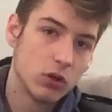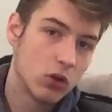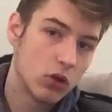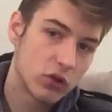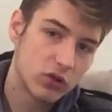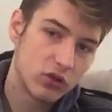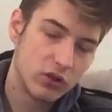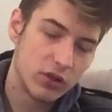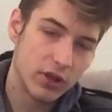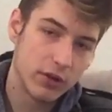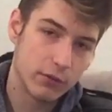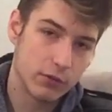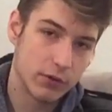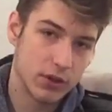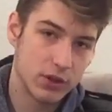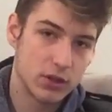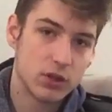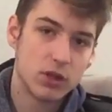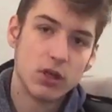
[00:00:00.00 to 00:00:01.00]
looks
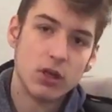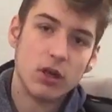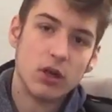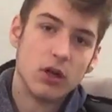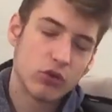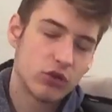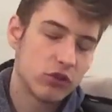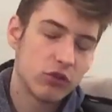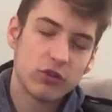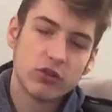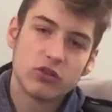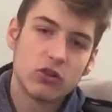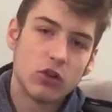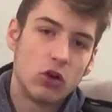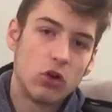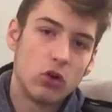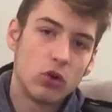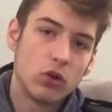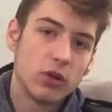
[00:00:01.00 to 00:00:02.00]
different. Of course, there's
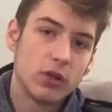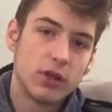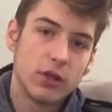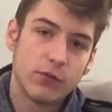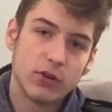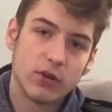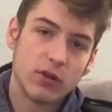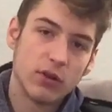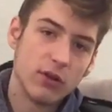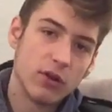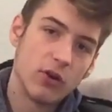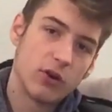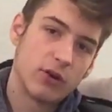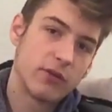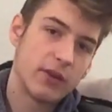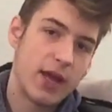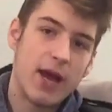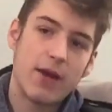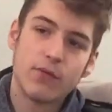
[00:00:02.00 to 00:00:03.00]
the whole different
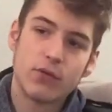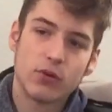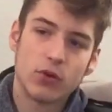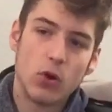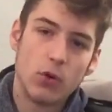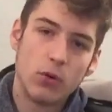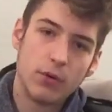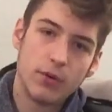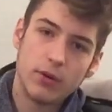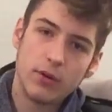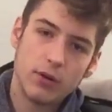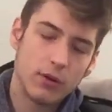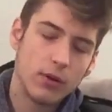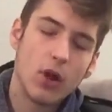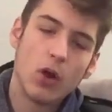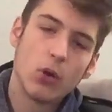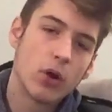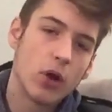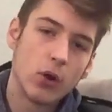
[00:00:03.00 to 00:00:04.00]
look. They have their own
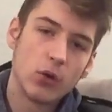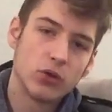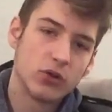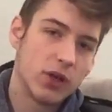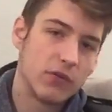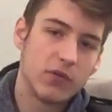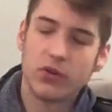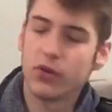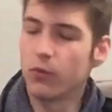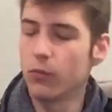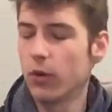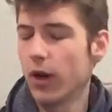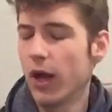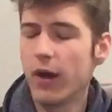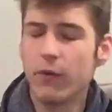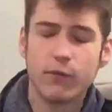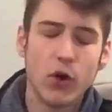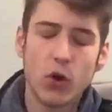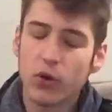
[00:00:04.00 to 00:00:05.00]
logos and everything. We're
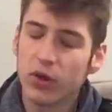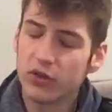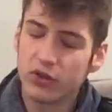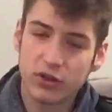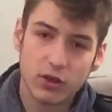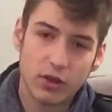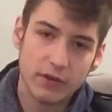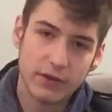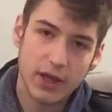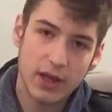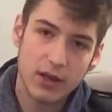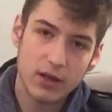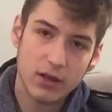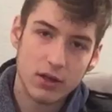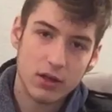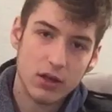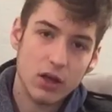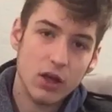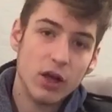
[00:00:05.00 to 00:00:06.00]
not focusing on that.
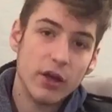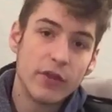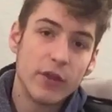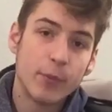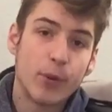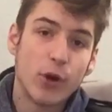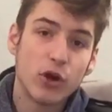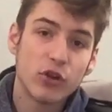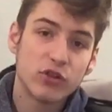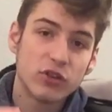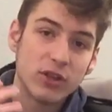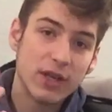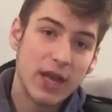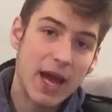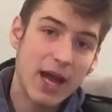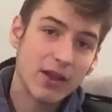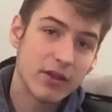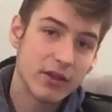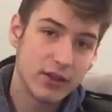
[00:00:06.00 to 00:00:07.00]
Their
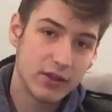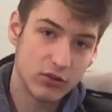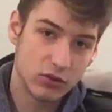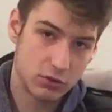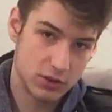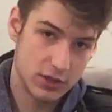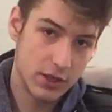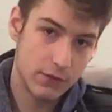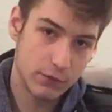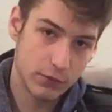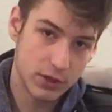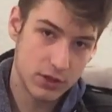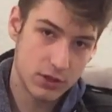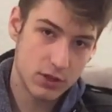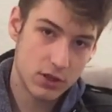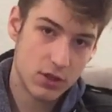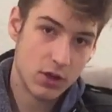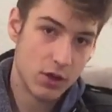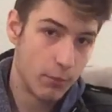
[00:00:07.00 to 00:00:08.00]
personalities are
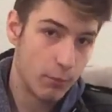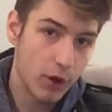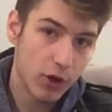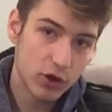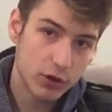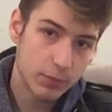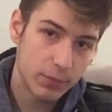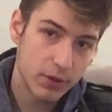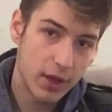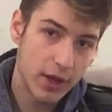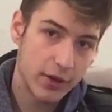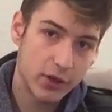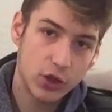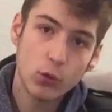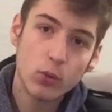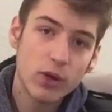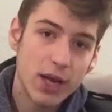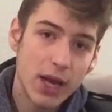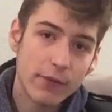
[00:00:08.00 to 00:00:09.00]
different. Markiplier,
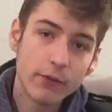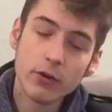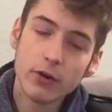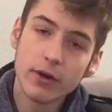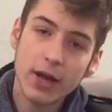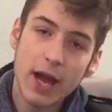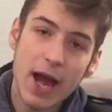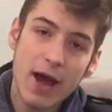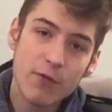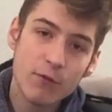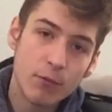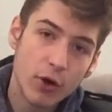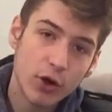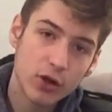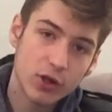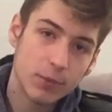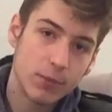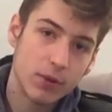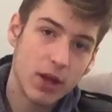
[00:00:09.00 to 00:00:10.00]
you would never have
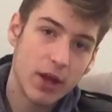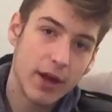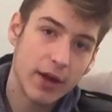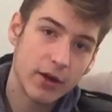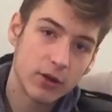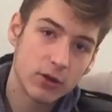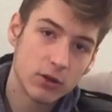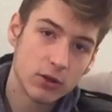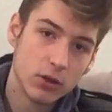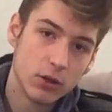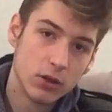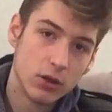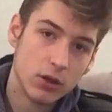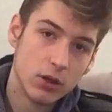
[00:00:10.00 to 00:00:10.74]
Markiplier,